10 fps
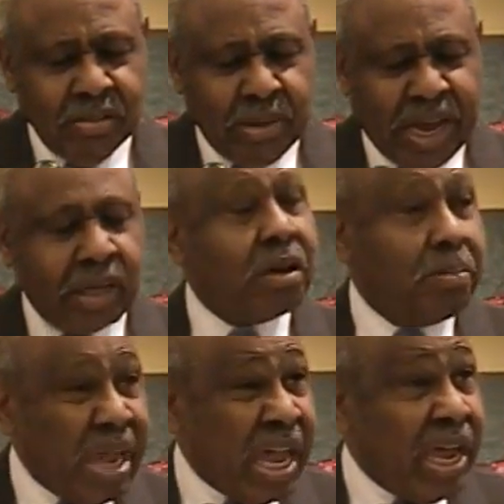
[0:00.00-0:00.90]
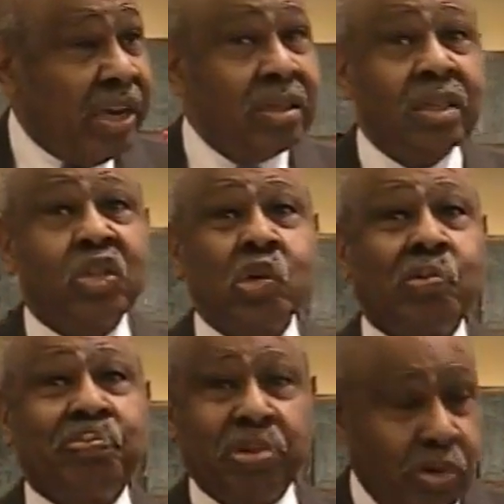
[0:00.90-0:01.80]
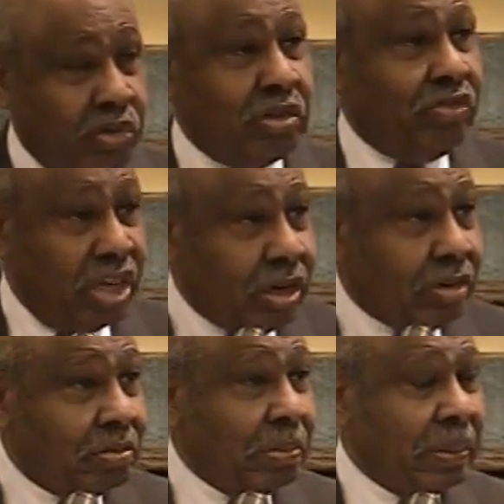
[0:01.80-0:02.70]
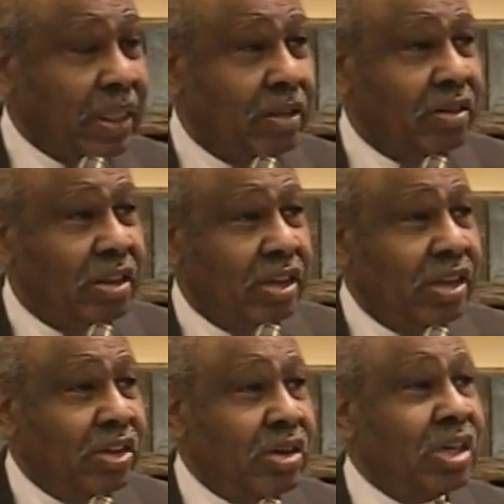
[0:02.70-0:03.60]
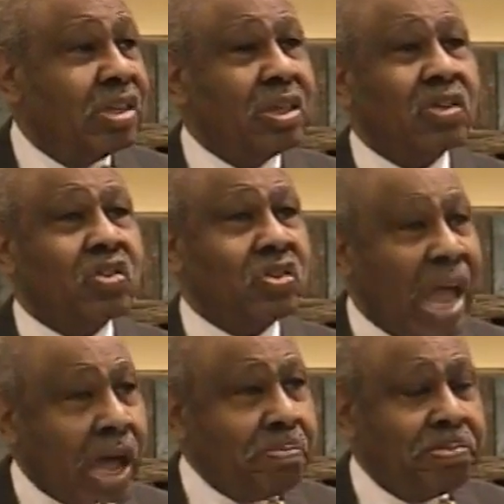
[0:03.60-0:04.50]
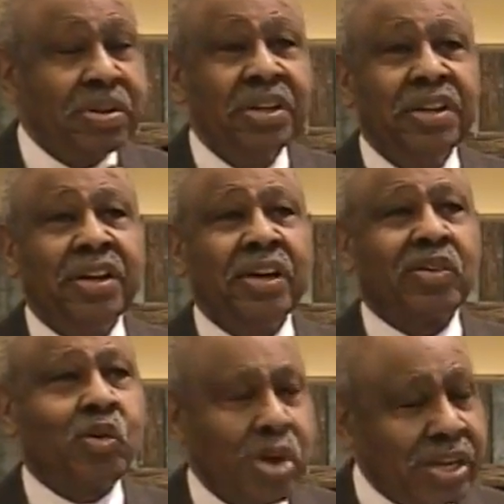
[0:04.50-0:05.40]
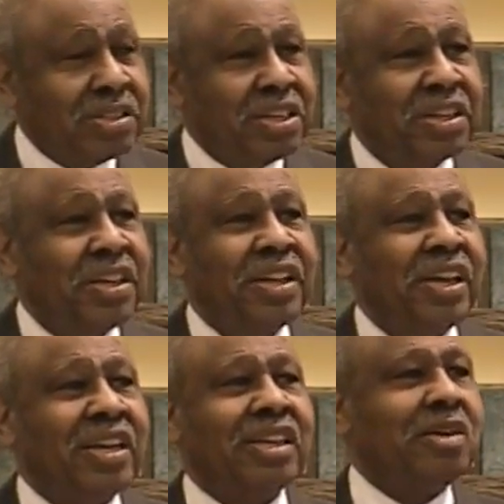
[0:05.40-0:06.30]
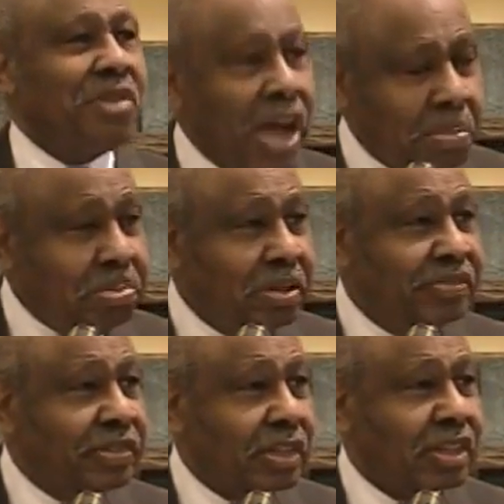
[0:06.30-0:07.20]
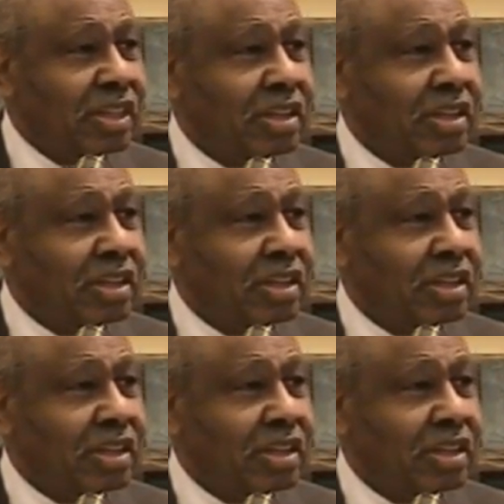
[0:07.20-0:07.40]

my command to persevere. You didn't just stop and quit and give up